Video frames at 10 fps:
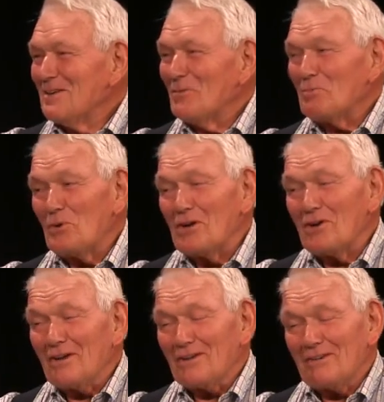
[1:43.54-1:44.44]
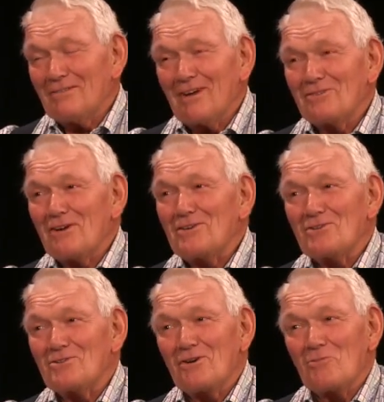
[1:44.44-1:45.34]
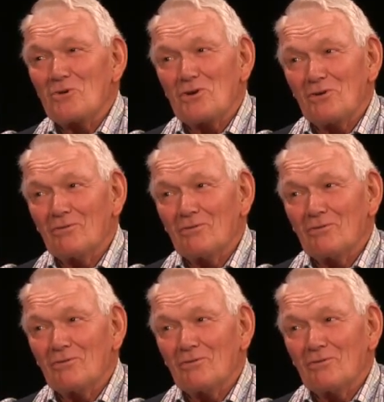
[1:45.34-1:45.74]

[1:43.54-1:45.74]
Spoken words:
But pretty good that hydrangeas are number 2.